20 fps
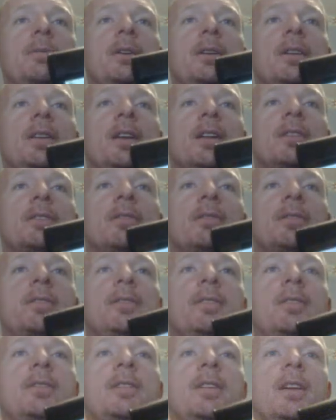The internet's
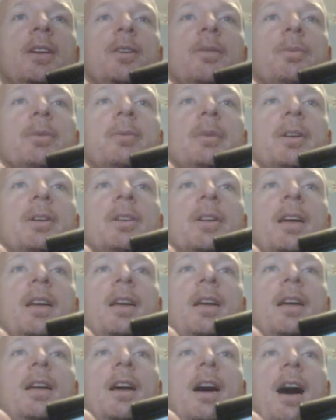digging up at the minute.
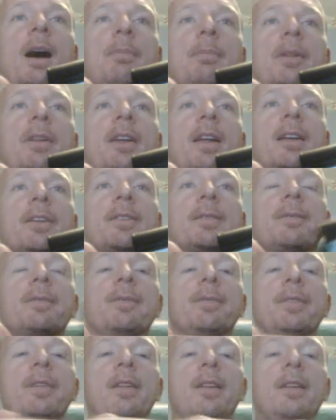Applnet.
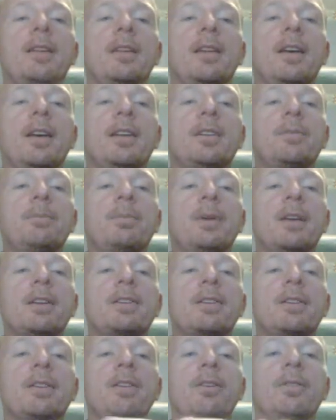It's
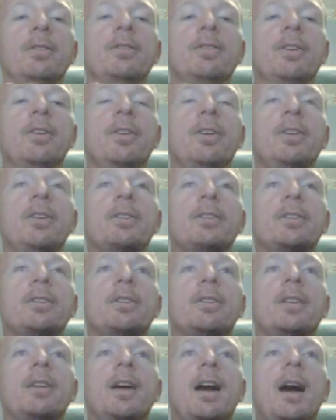basically the alternate
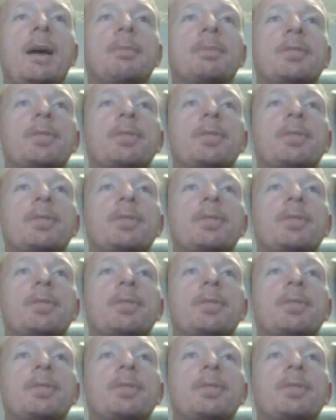app